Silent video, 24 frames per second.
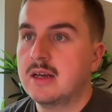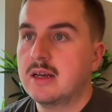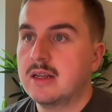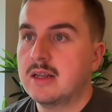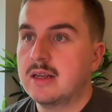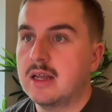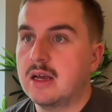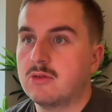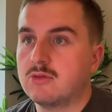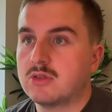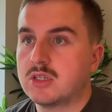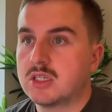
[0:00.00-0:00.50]

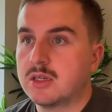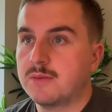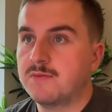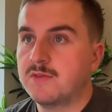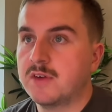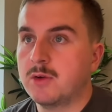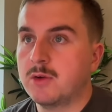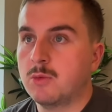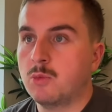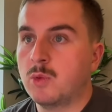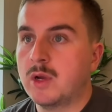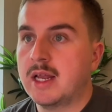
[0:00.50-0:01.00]
Now,
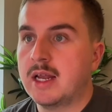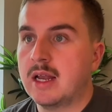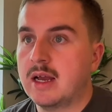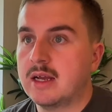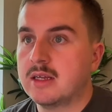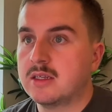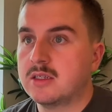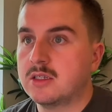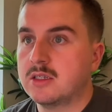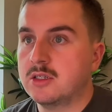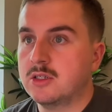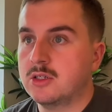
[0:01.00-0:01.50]
something we like
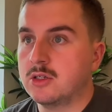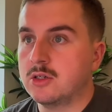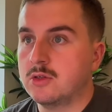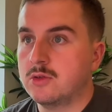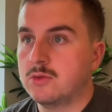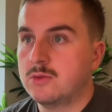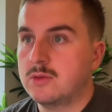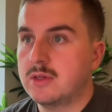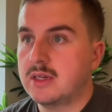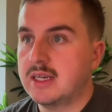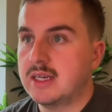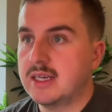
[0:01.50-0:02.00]
to
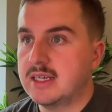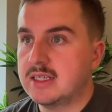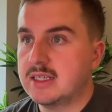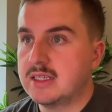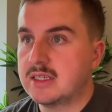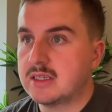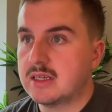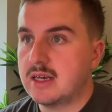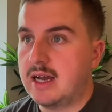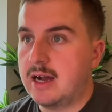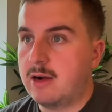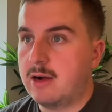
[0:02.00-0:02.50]
do is
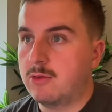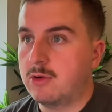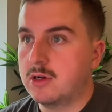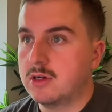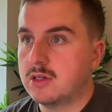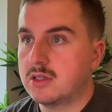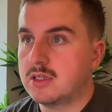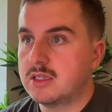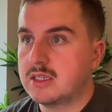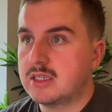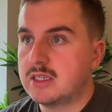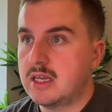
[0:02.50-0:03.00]
our
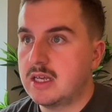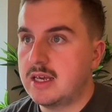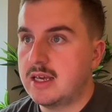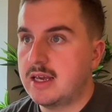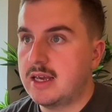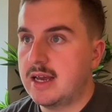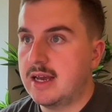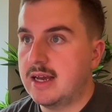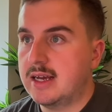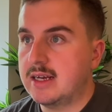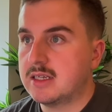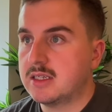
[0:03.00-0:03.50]

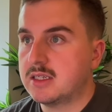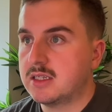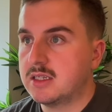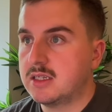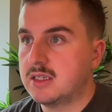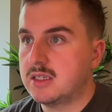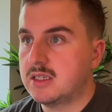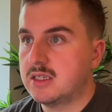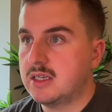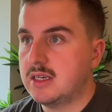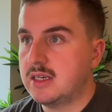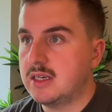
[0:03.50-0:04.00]

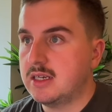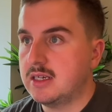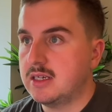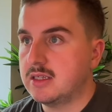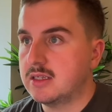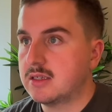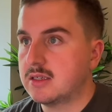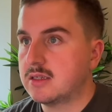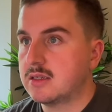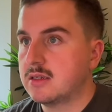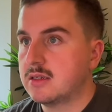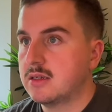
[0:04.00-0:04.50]

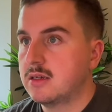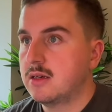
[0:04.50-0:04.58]
CSTs.